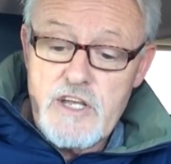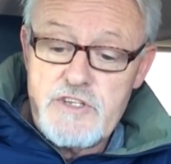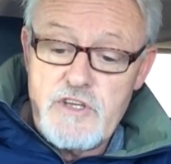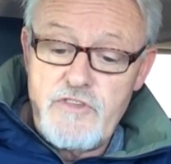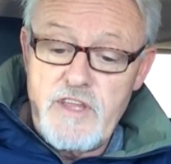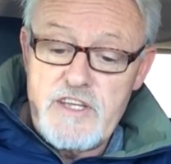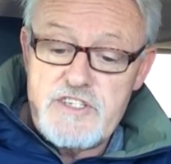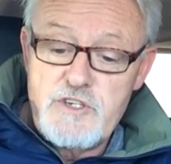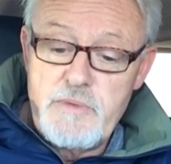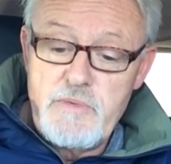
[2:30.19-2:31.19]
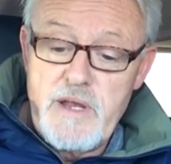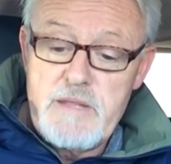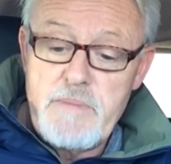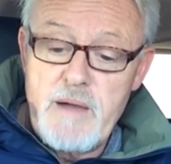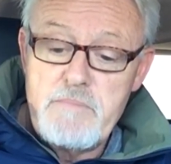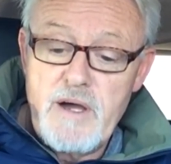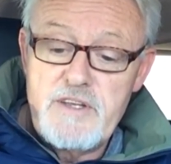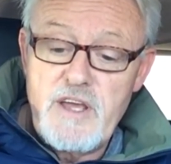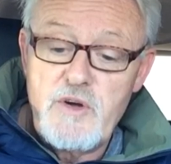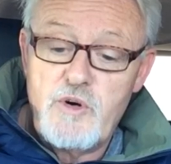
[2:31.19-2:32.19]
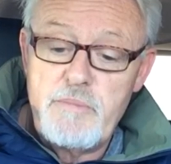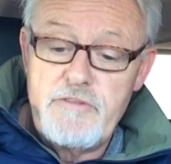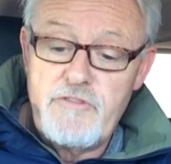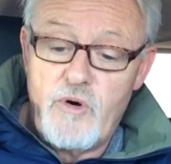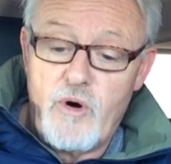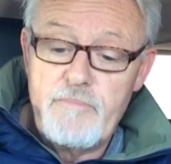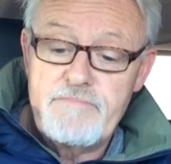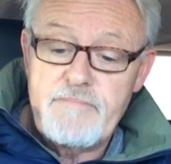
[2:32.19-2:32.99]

Do you think she will be ready by Monday or before?